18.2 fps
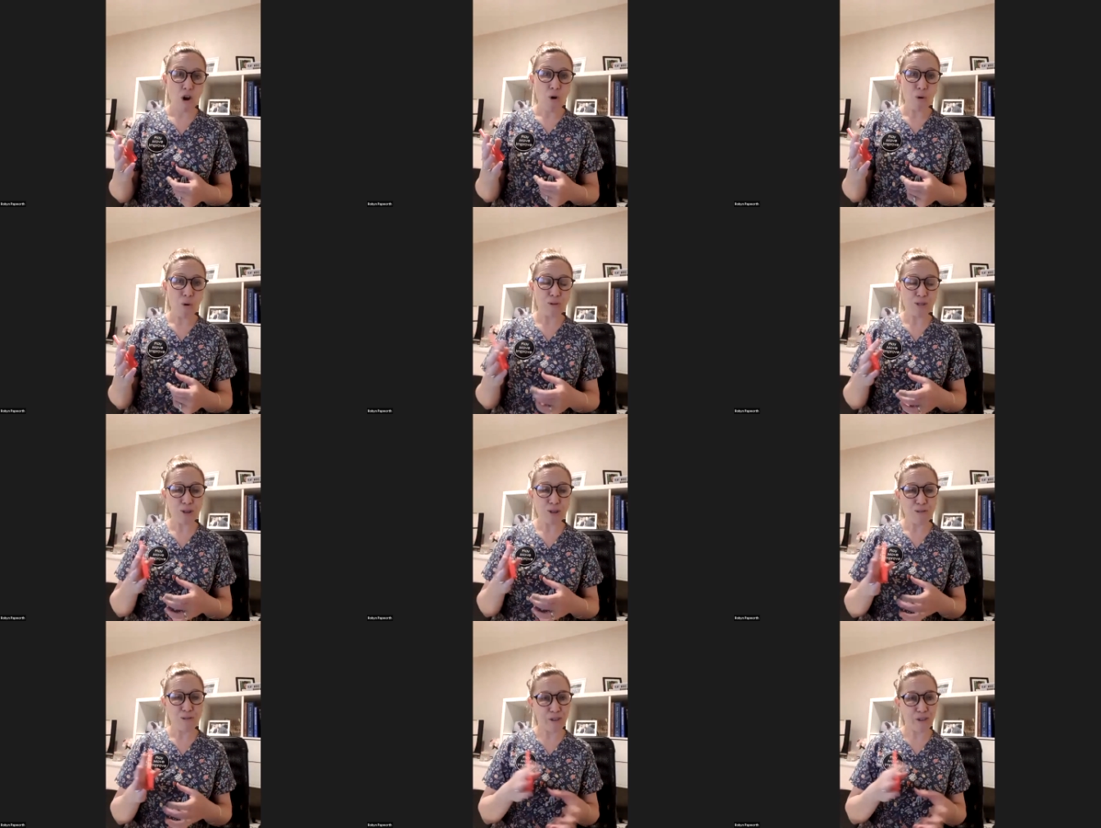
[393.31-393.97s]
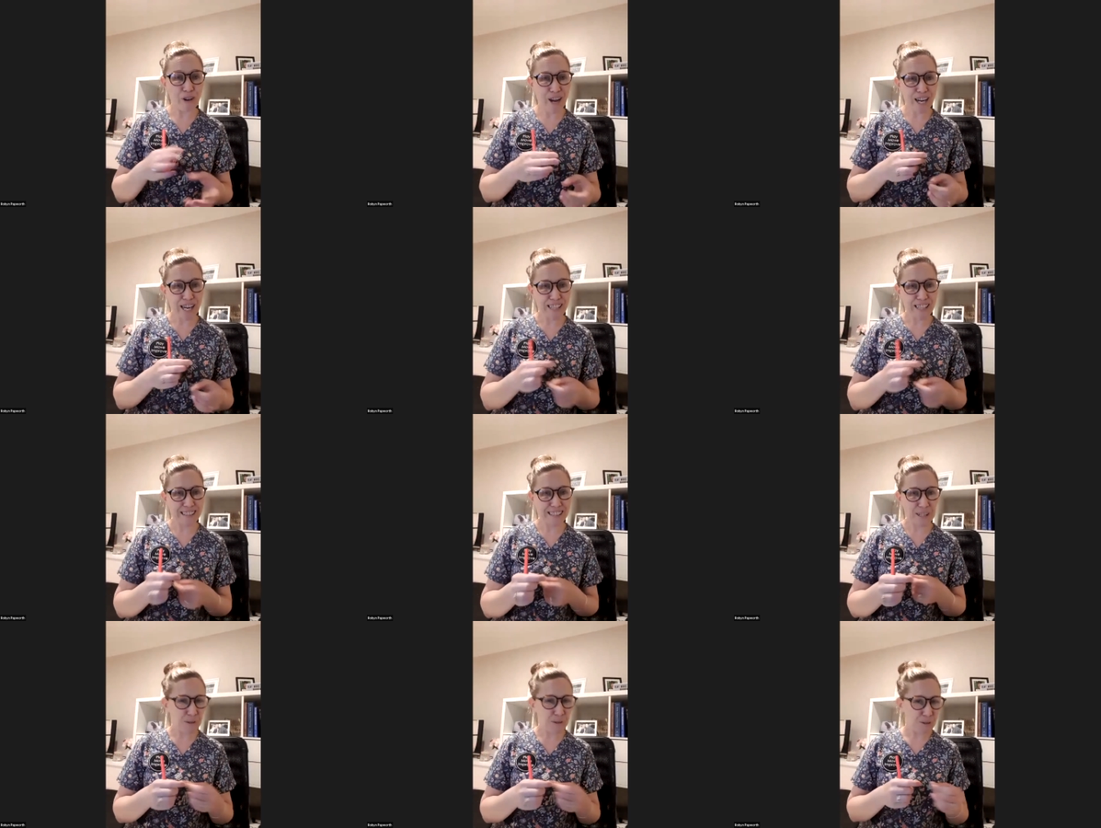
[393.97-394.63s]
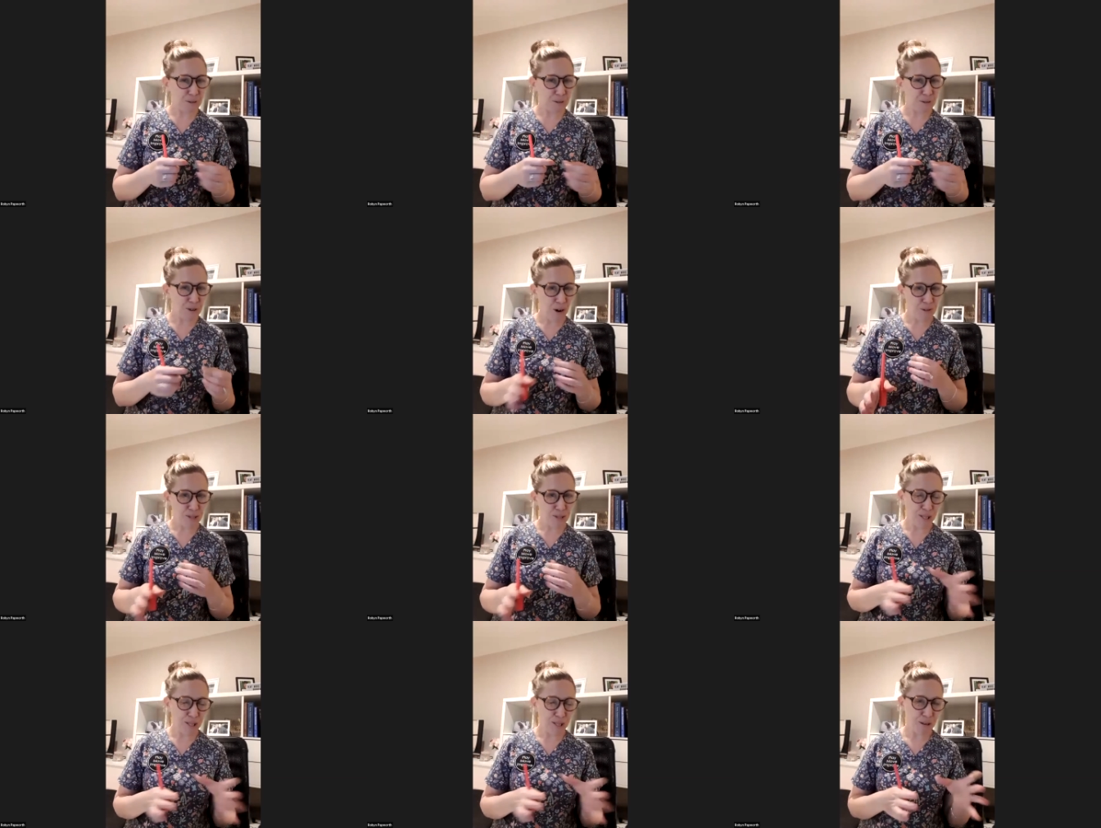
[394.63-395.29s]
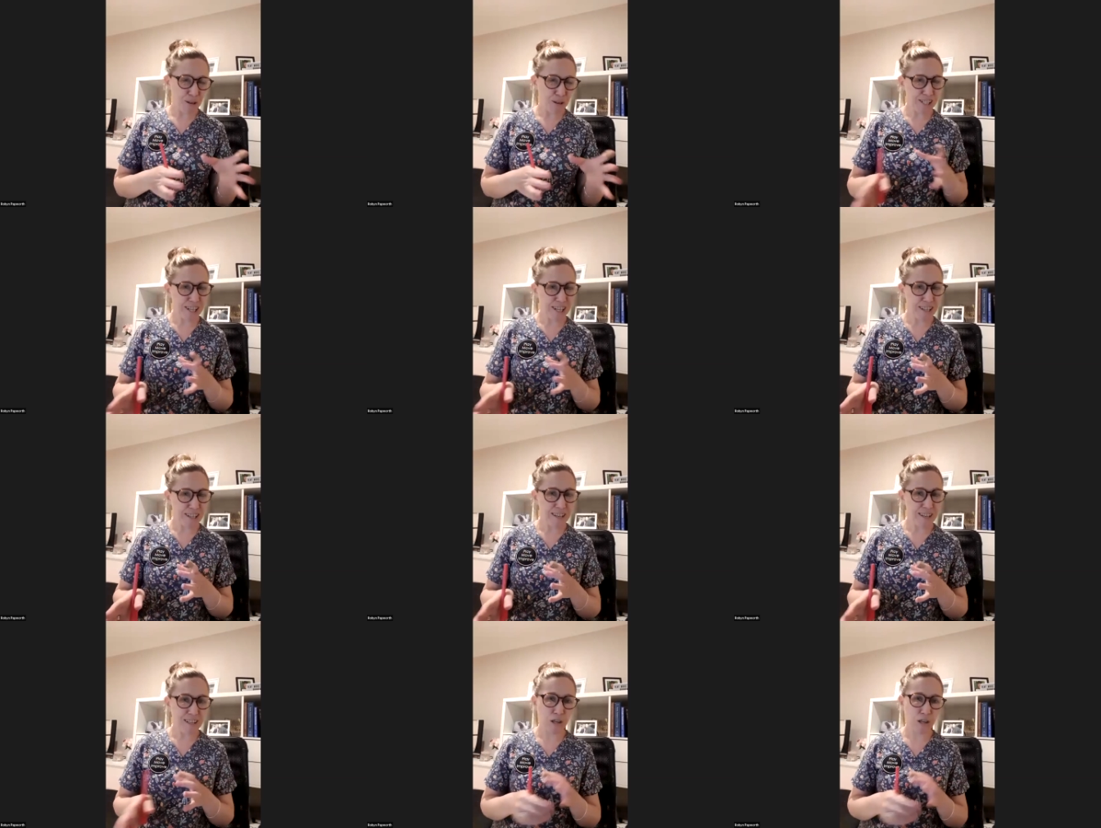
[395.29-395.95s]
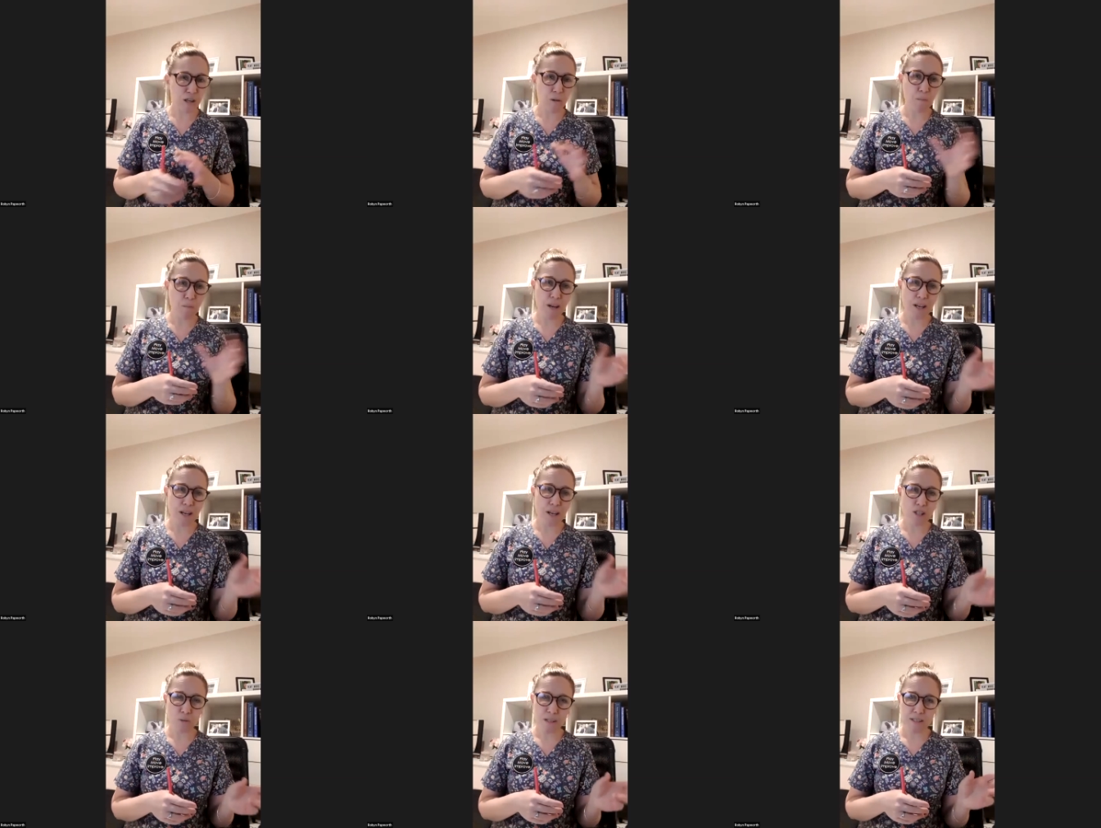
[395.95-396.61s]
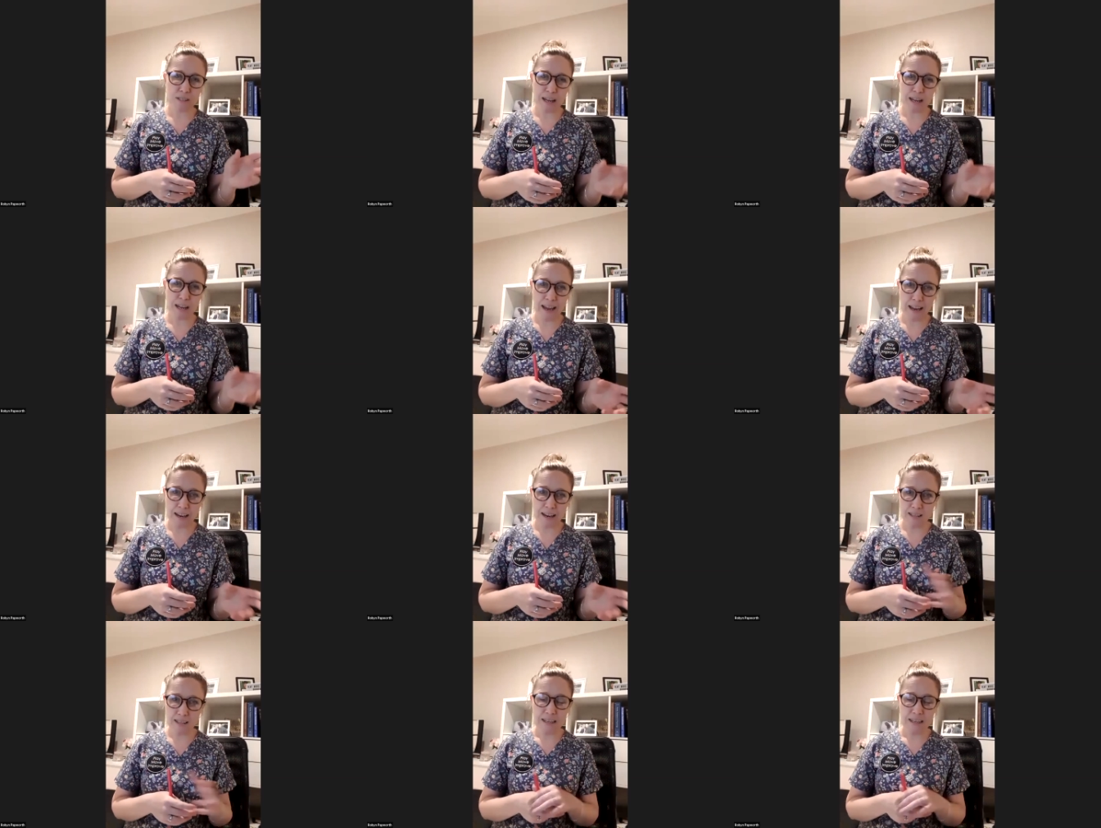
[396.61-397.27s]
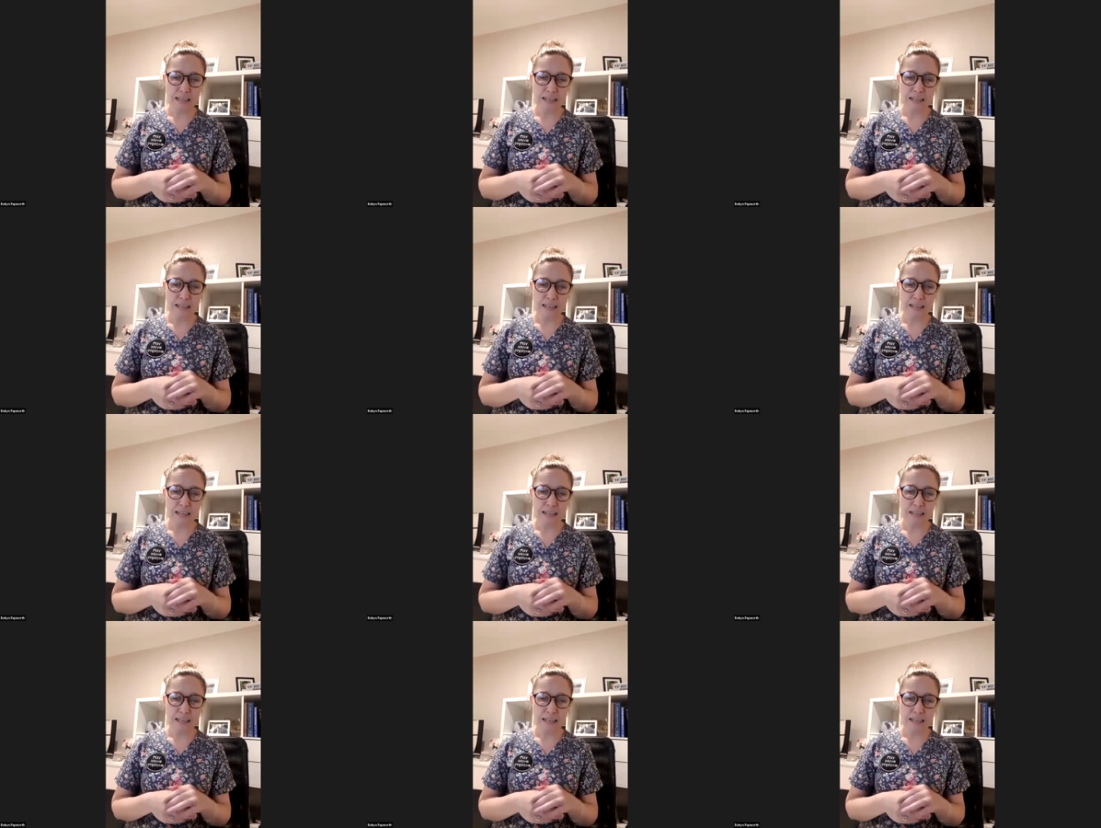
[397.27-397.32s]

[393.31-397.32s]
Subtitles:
Also writing little notes to each other. So my twins are 8.